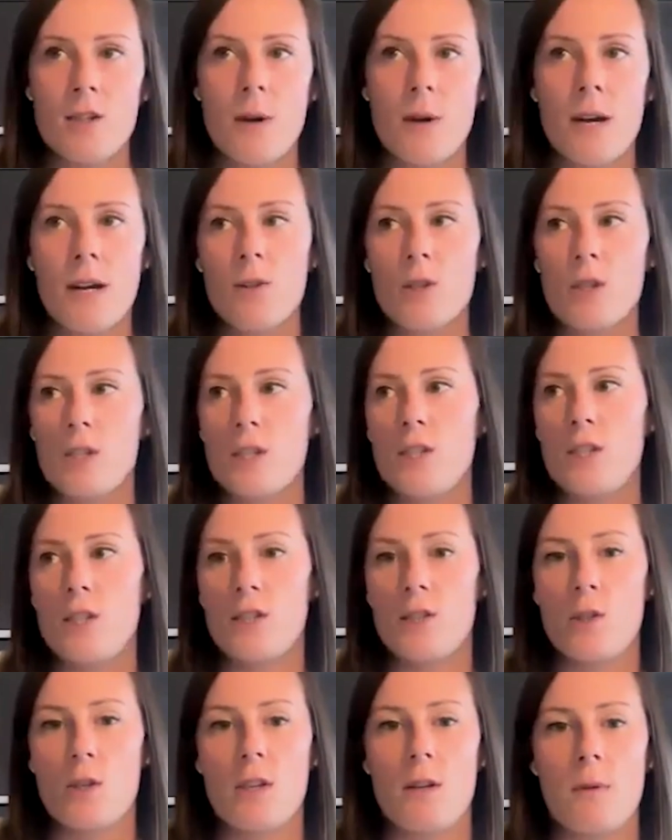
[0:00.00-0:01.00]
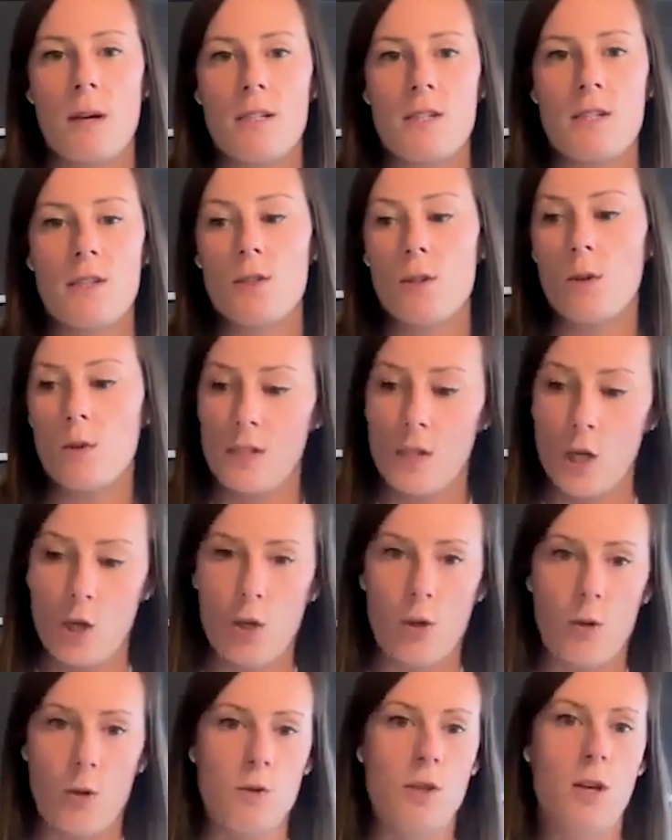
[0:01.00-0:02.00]
So my luggage, as you can imagine, is always
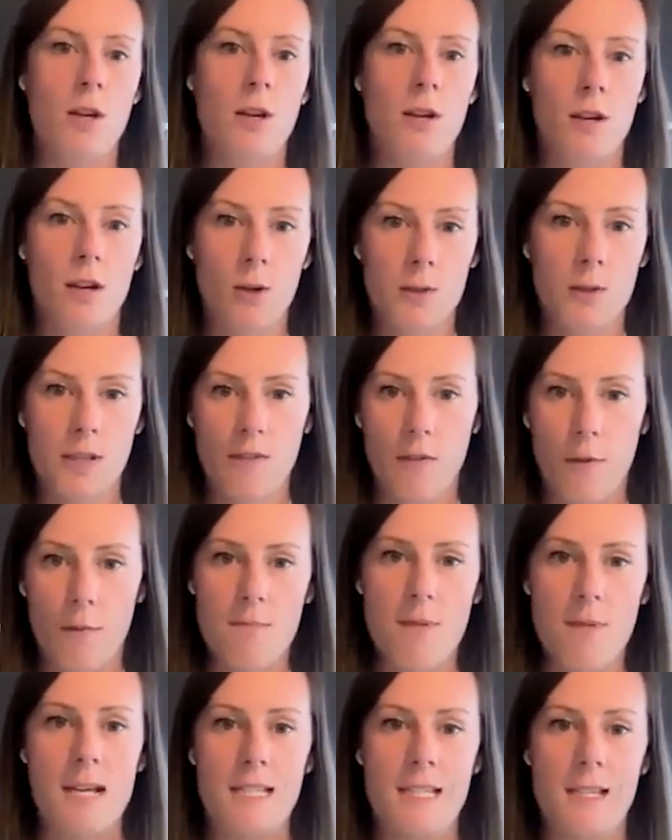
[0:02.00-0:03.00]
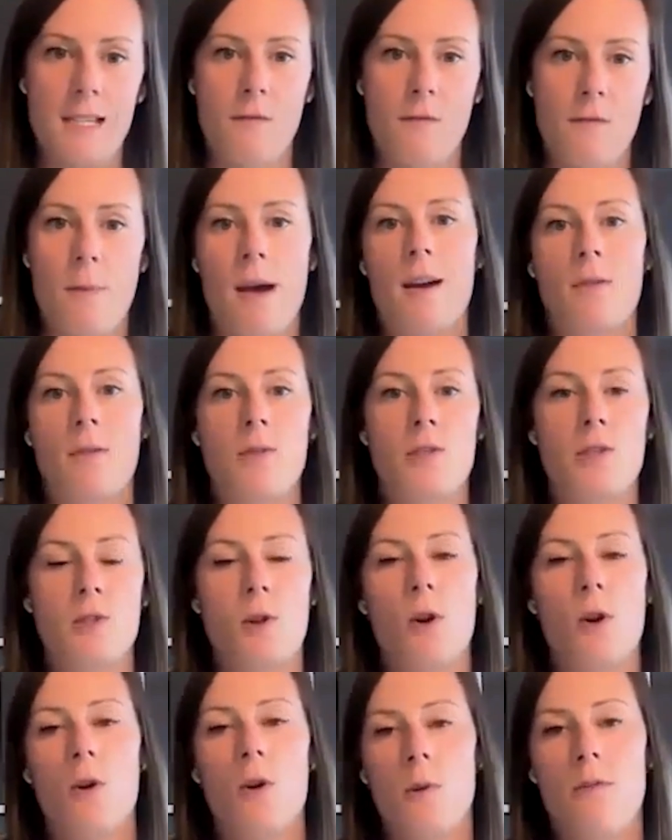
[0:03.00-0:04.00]
huge. I always have a massive bag, which has
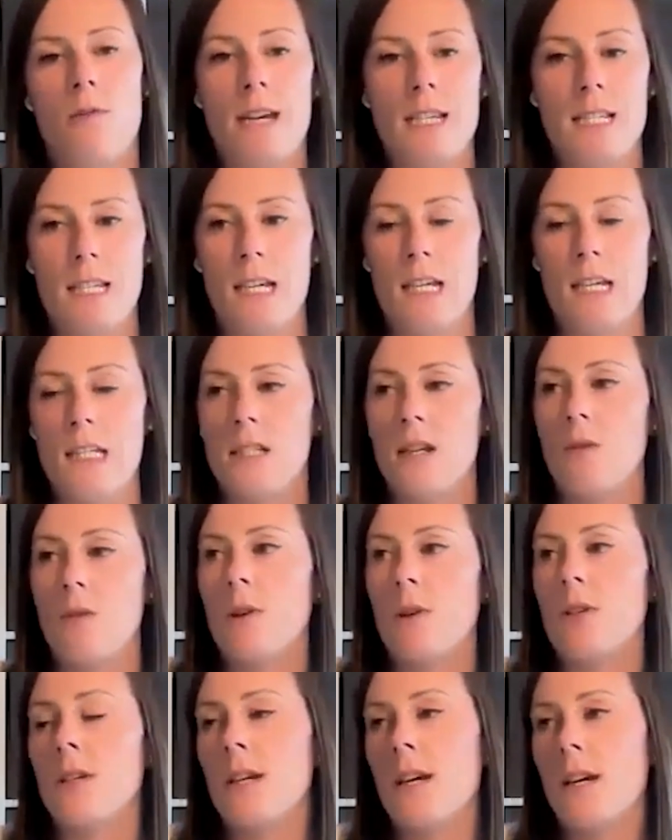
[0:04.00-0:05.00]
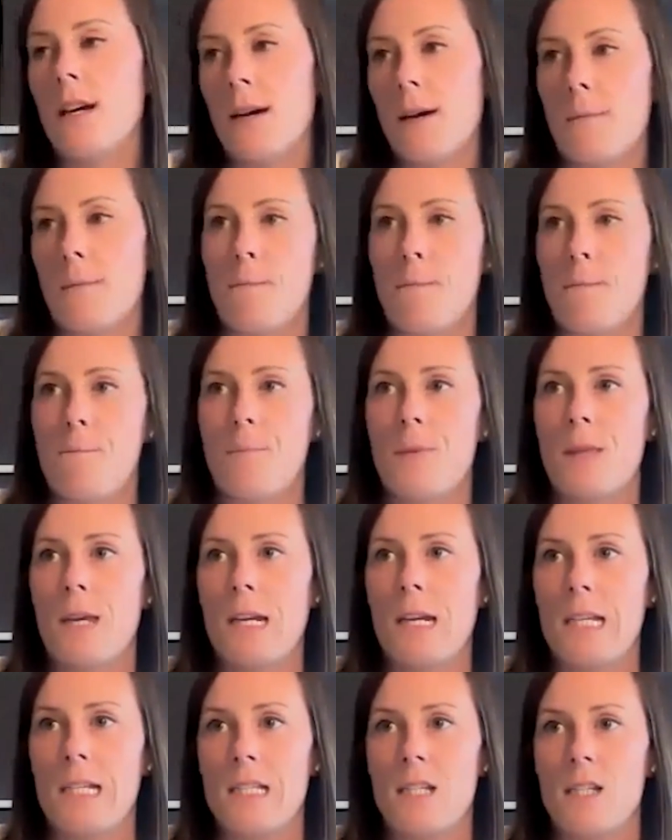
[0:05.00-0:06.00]
got all my race kit and so on. And
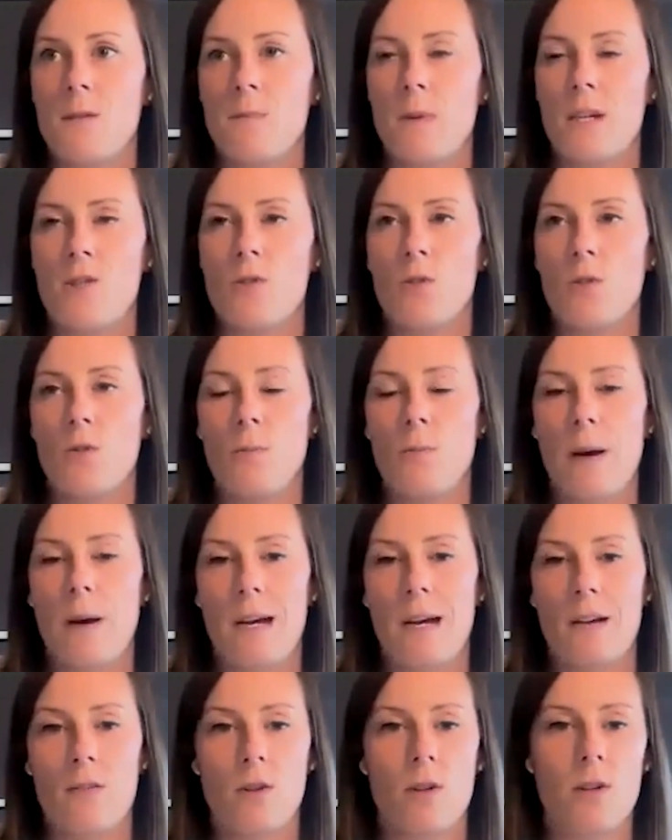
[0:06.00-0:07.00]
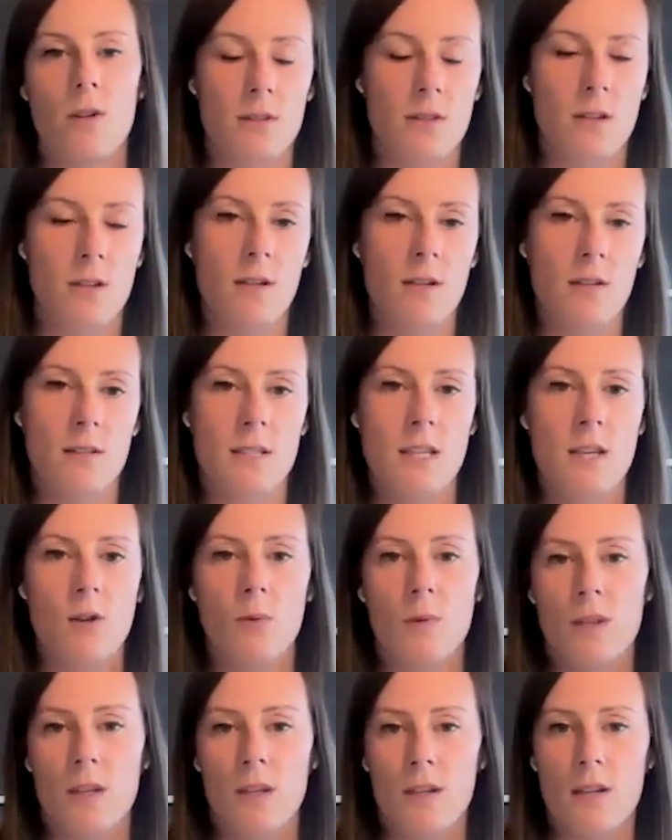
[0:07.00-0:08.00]
it's a special bag. I've got a
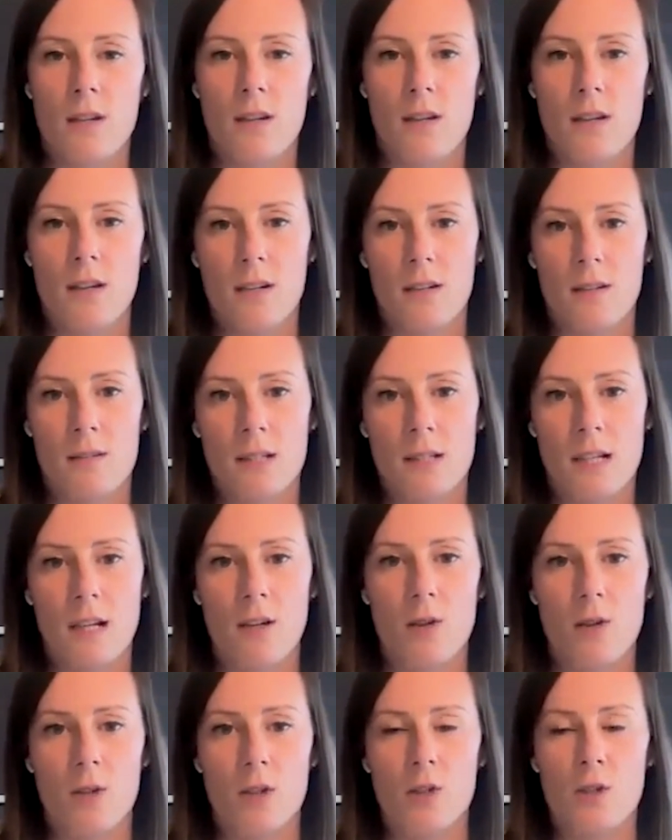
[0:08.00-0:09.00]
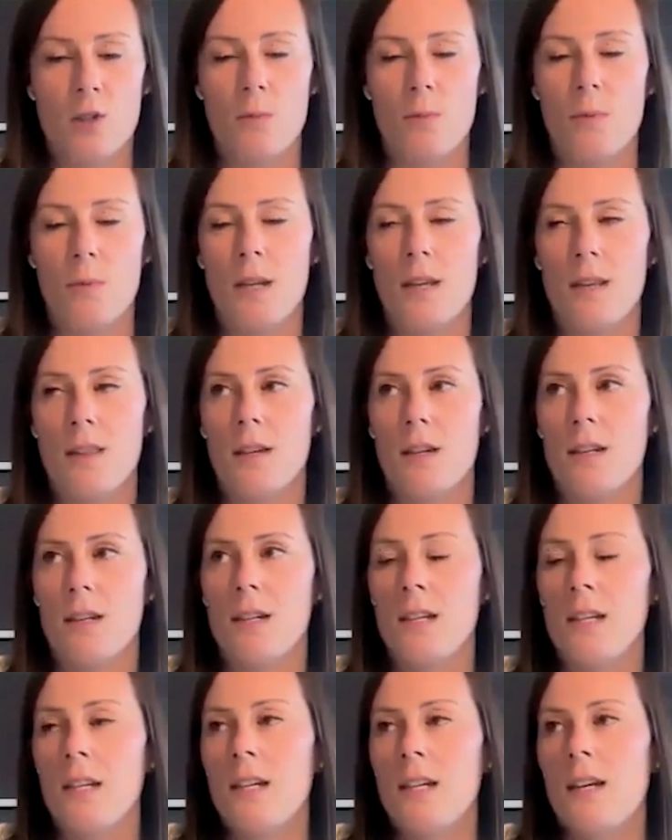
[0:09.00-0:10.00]
deal with a kind of luggage company that
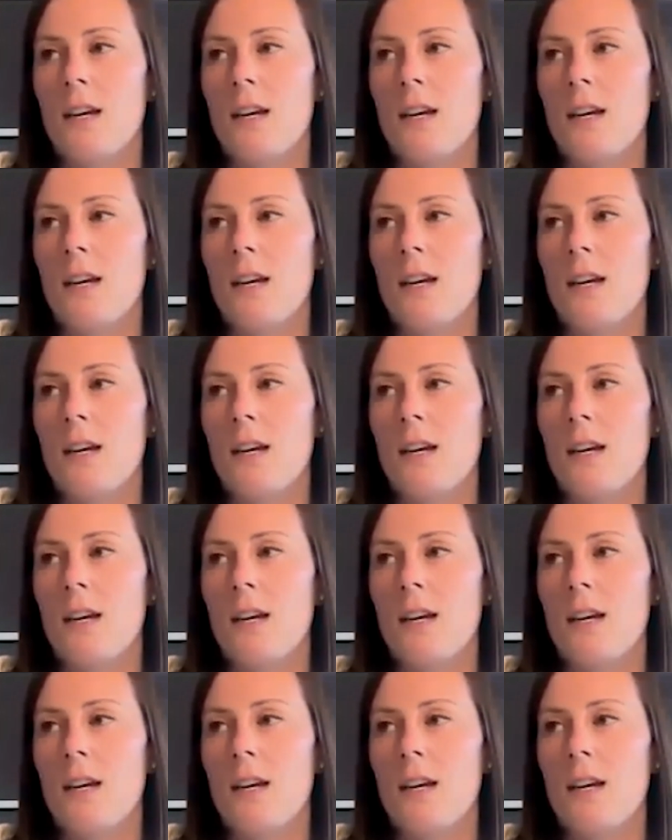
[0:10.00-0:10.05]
